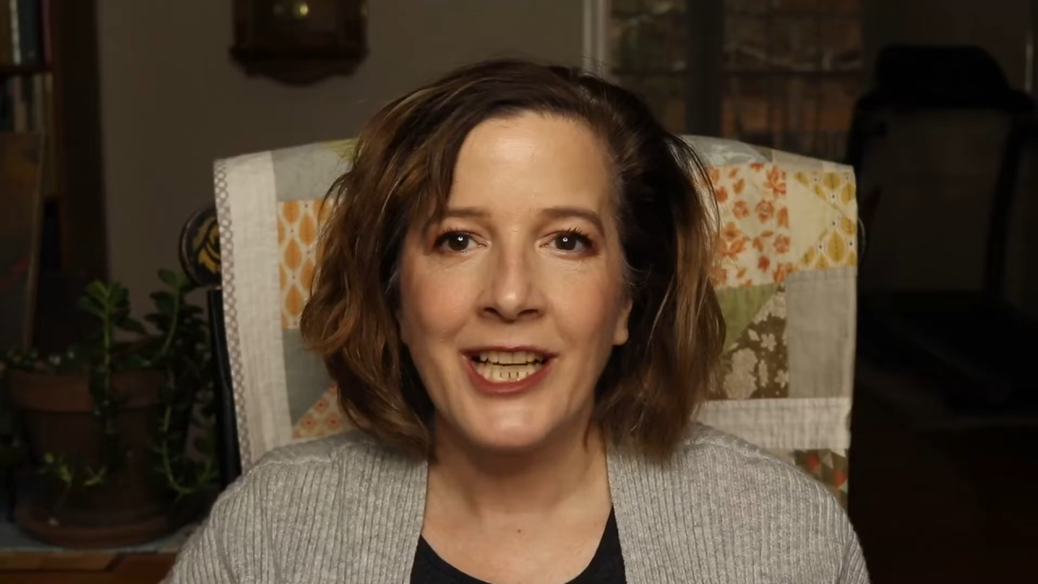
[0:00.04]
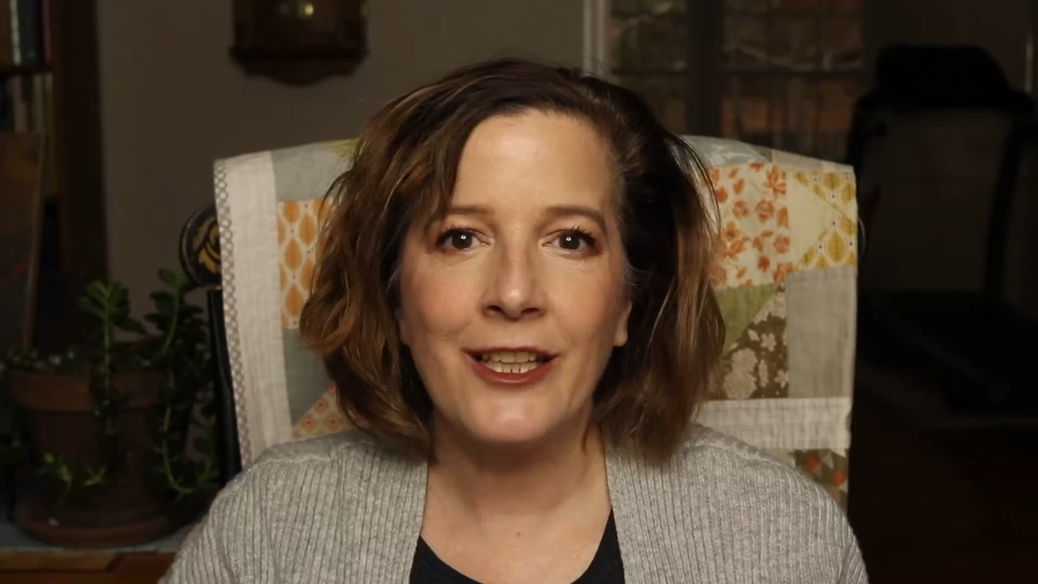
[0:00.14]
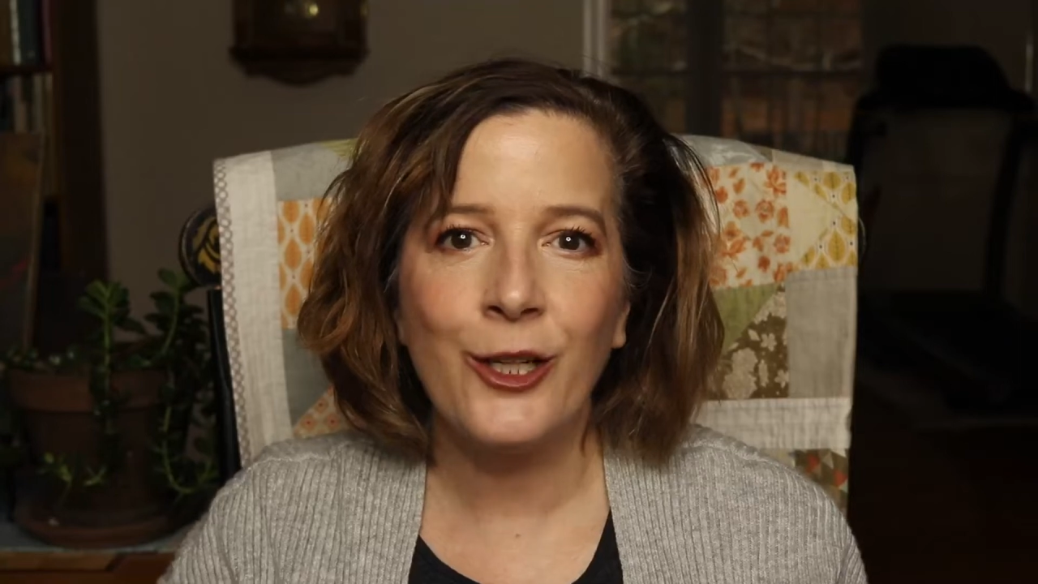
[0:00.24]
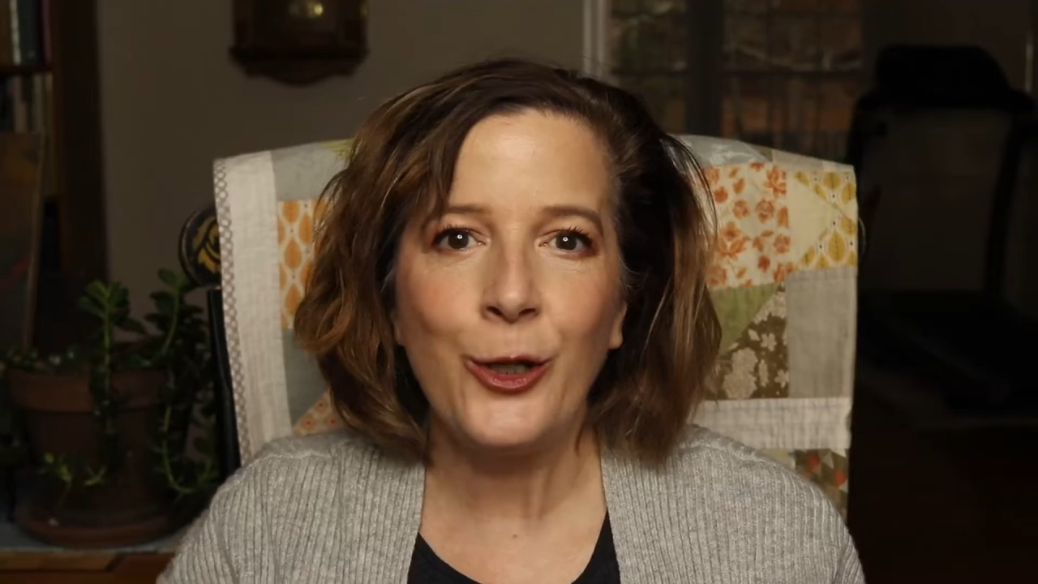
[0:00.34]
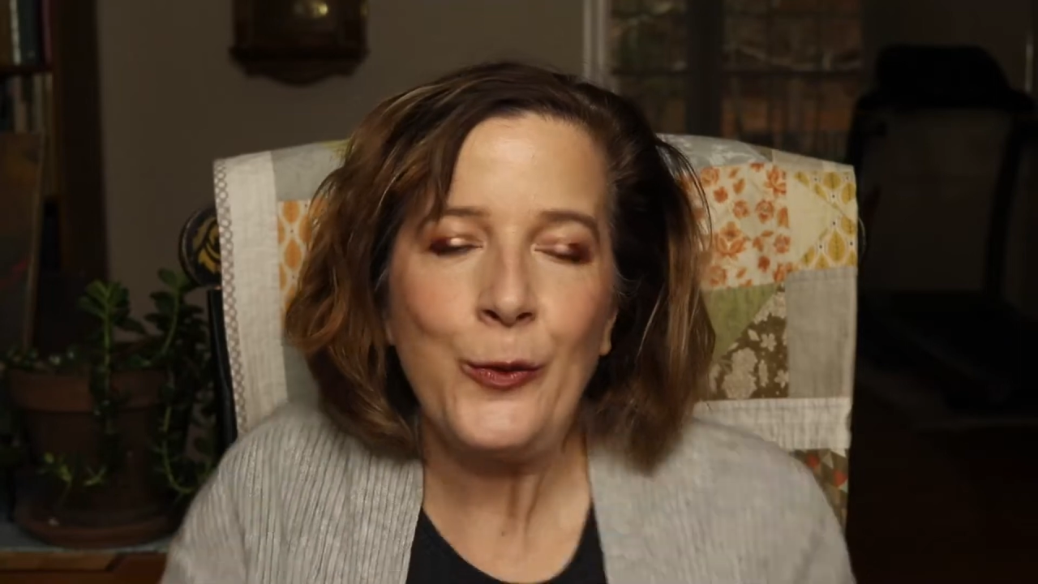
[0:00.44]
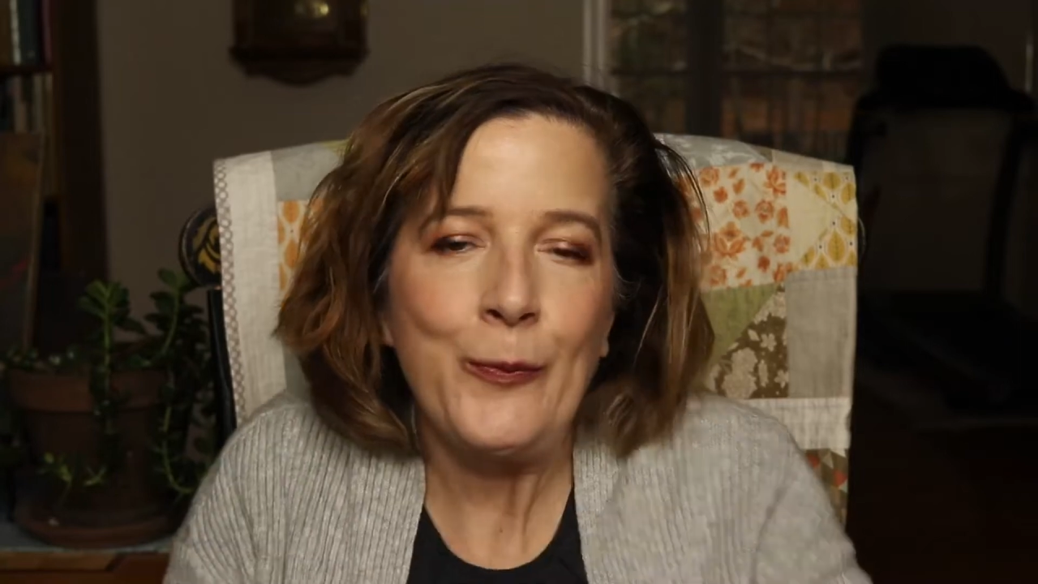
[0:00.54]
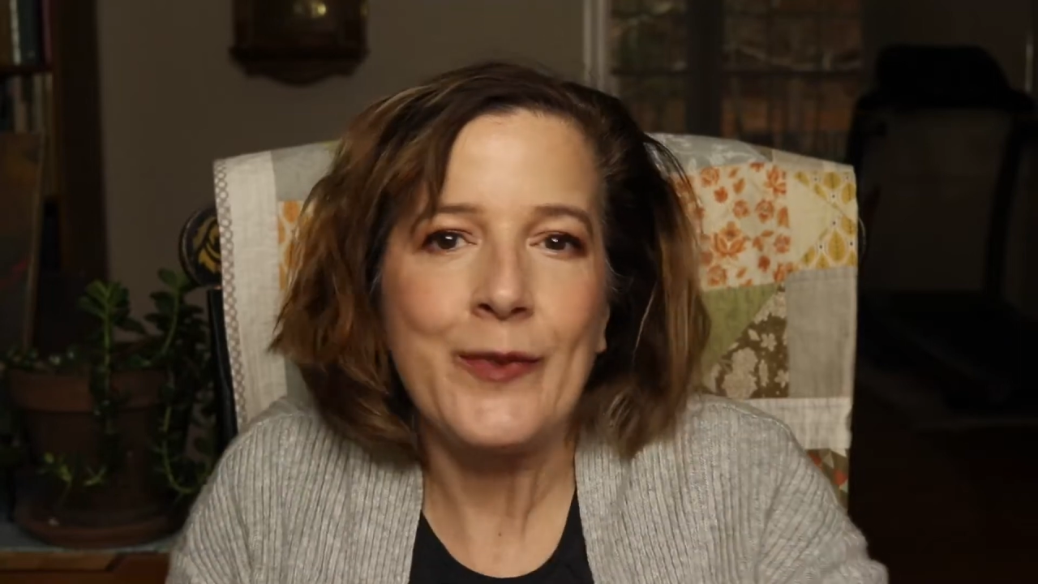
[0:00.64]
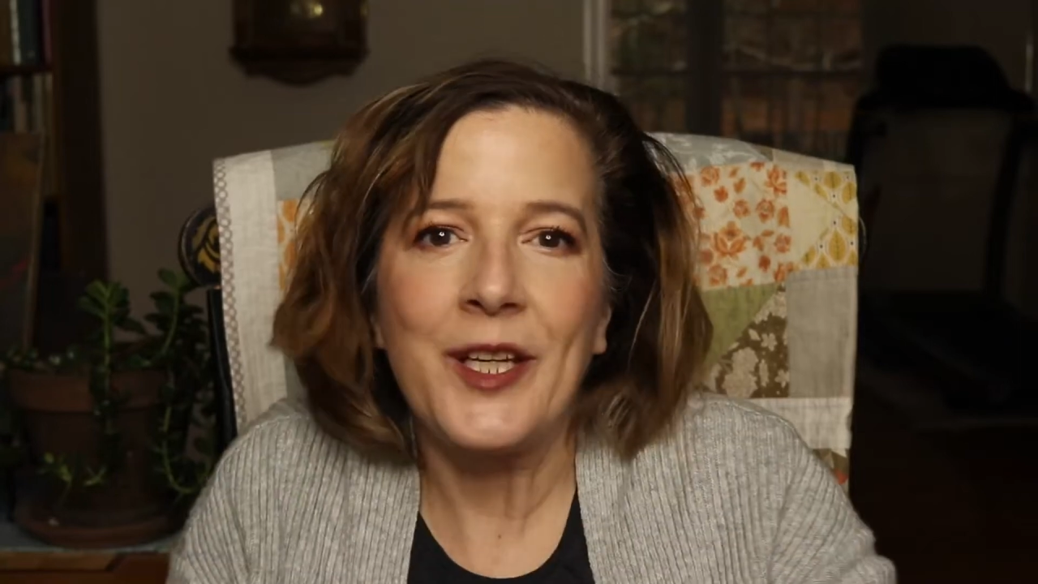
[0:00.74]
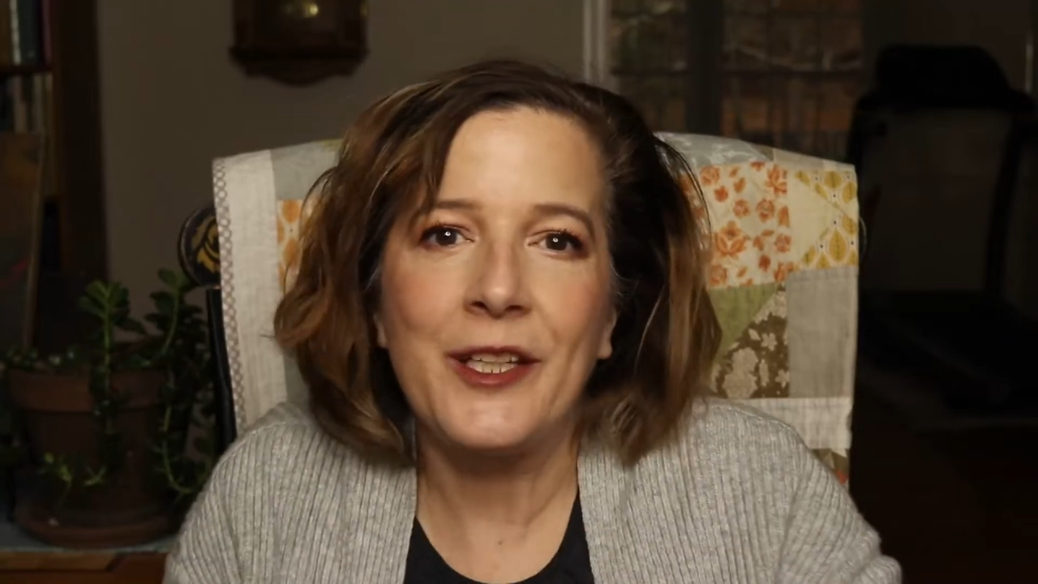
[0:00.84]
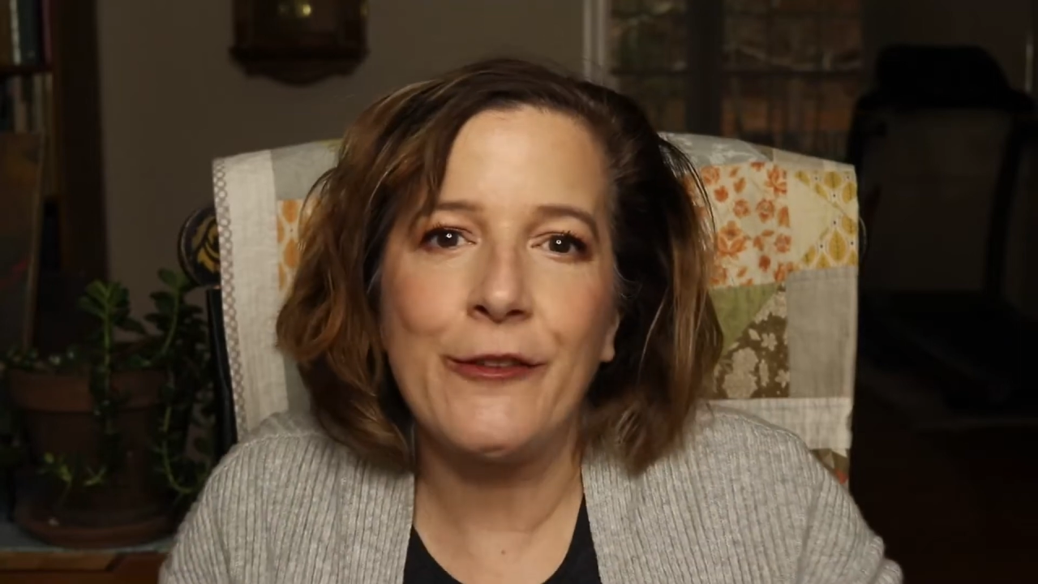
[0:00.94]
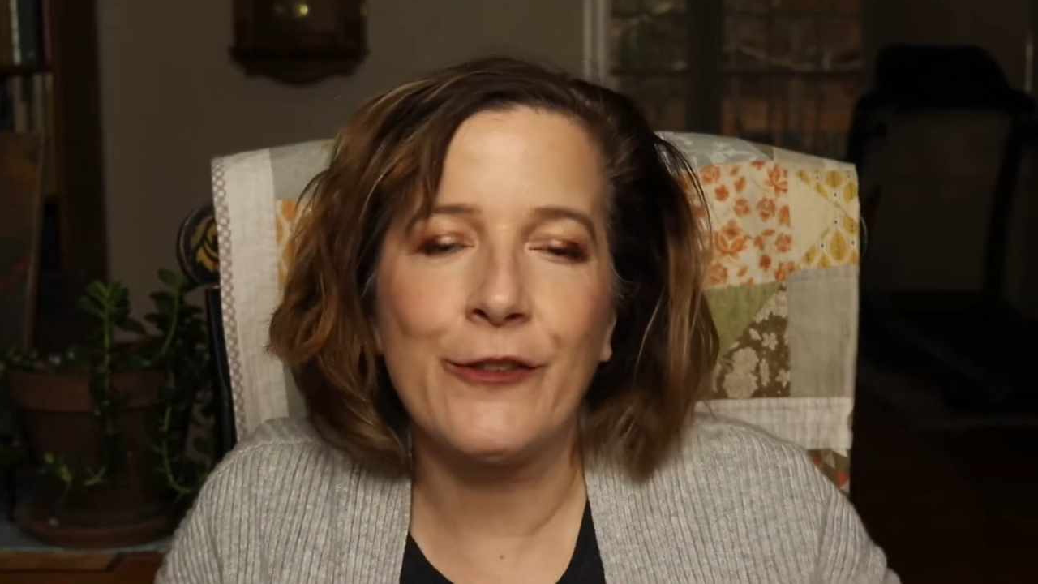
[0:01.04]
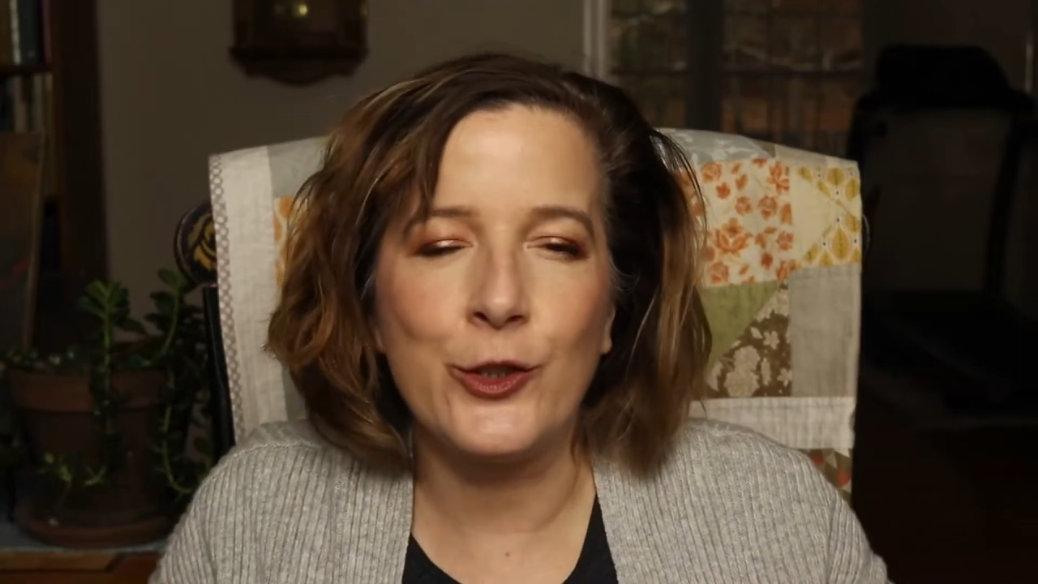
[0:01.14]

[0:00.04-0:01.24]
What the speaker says: Hello, thank you for